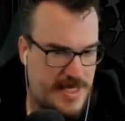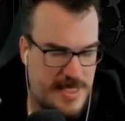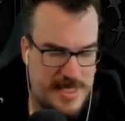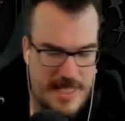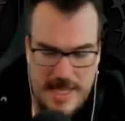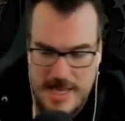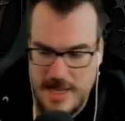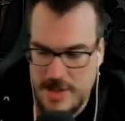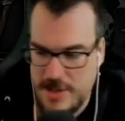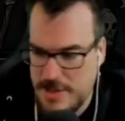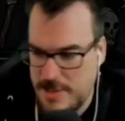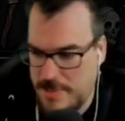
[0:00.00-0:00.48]

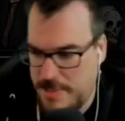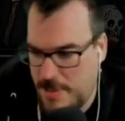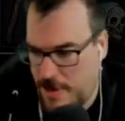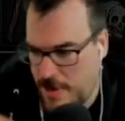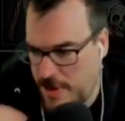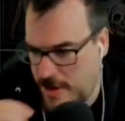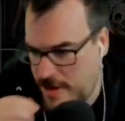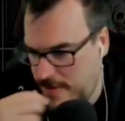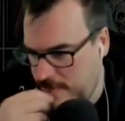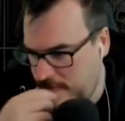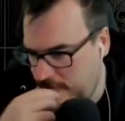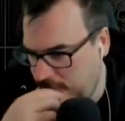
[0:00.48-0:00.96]
Heal the
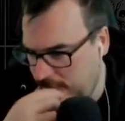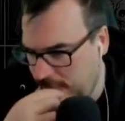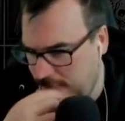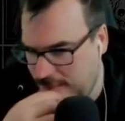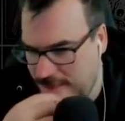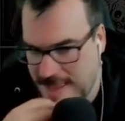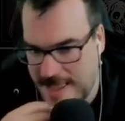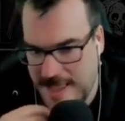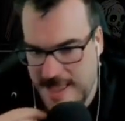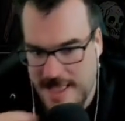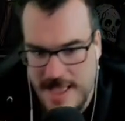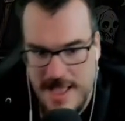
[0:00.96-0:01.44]
party.
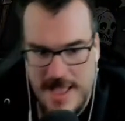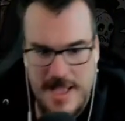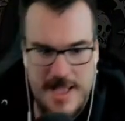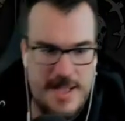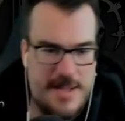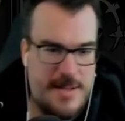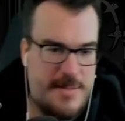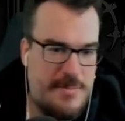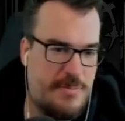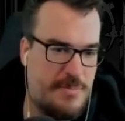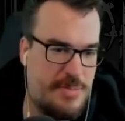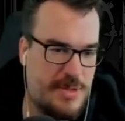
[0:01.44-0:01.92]

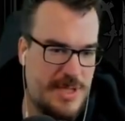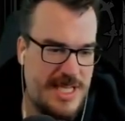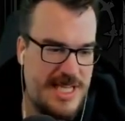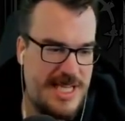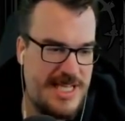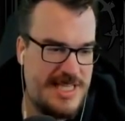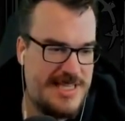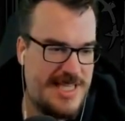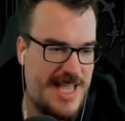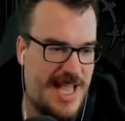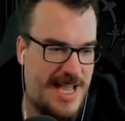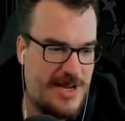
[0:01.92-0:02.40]

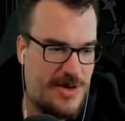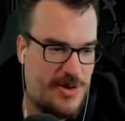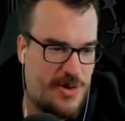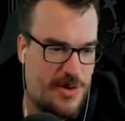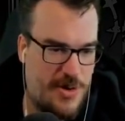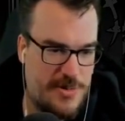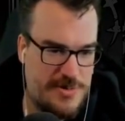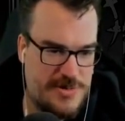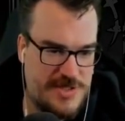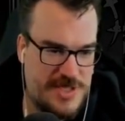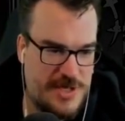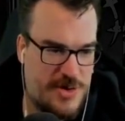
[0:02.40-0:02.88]
Bleed that
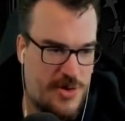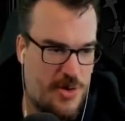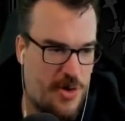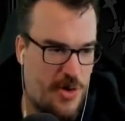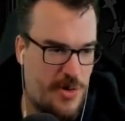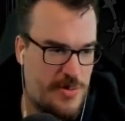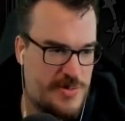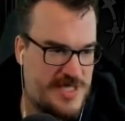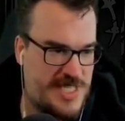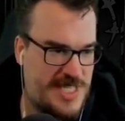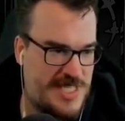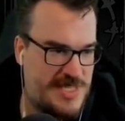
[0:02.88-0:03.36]
corpse. The
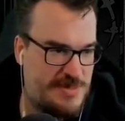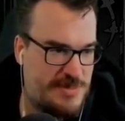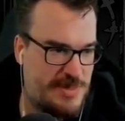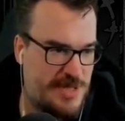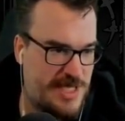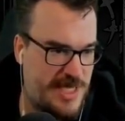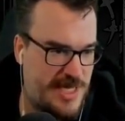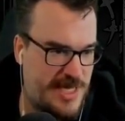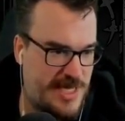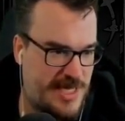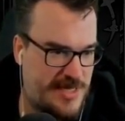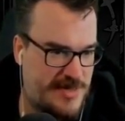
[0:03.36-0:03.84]
corpse is
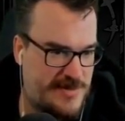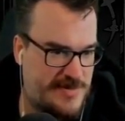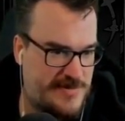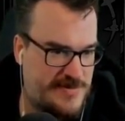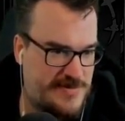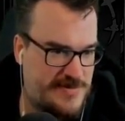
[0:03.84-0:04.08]
bleeding.